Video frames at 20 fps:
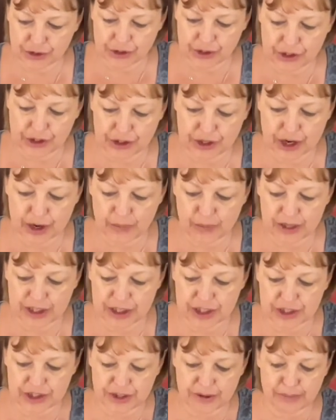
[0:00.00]
you know which
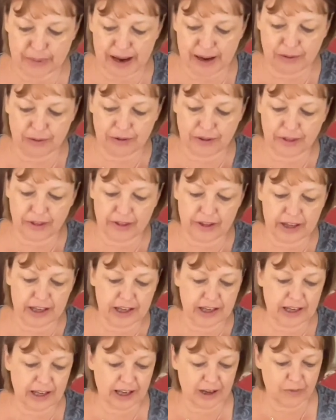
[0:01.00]
is your mouth
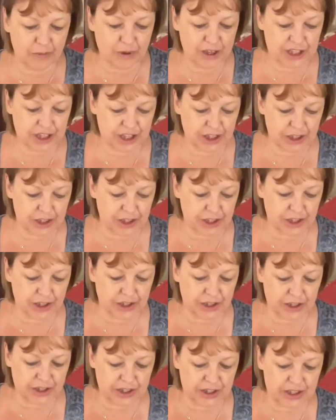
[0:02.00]
and which are the
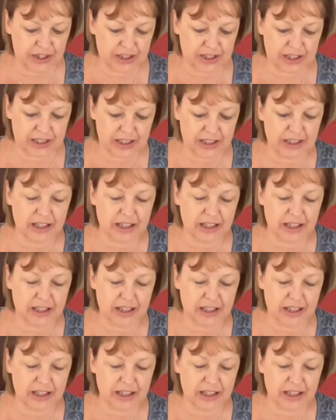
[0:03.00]
darts.